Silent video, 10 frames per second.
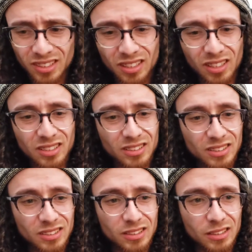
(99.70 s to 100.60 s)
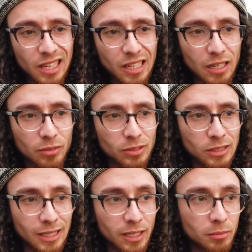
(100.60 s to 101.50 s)
Honestly, I got really
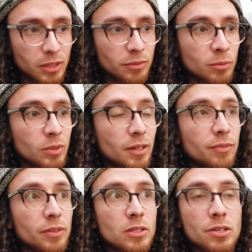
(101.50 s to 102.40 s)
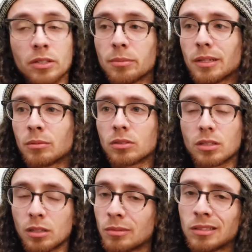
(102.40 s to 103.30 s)
hyped even when I first heard about Mortal
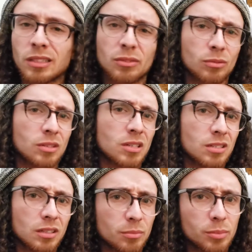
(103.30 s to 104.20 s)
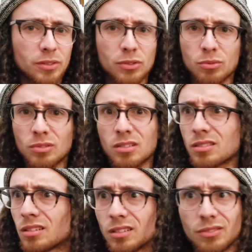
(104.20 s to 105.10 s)
Kombat 11. When I saw the previews, when I
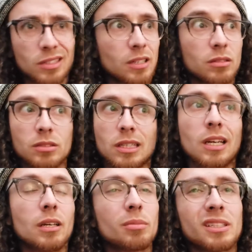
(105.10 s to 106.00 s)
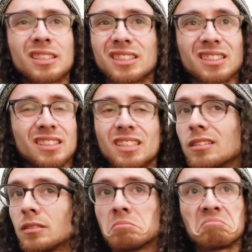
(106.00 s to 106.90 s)
saw everything, I was hyped, but it's just,
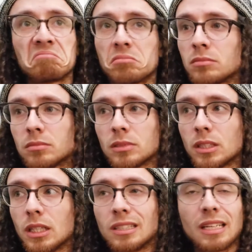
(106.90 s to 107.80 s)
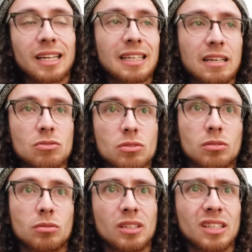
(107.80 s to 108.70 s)
it died down so
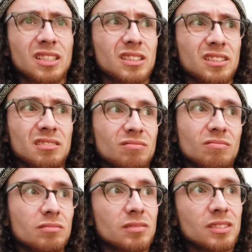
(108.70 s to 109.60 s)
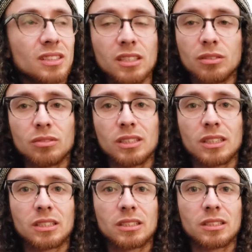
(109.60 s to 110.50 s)
quick. It just didn't really
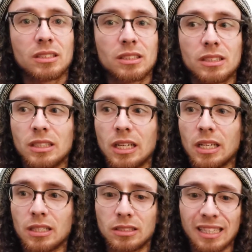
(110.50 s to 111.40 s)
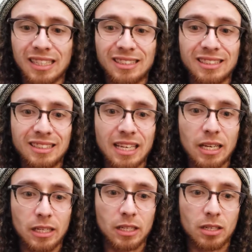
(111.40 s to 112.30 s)
stay
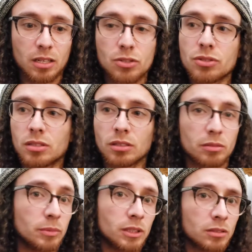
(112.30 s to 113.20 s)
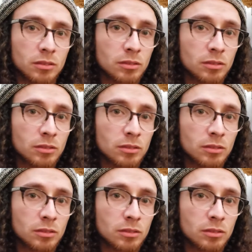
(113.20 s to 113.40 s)
interesting to me.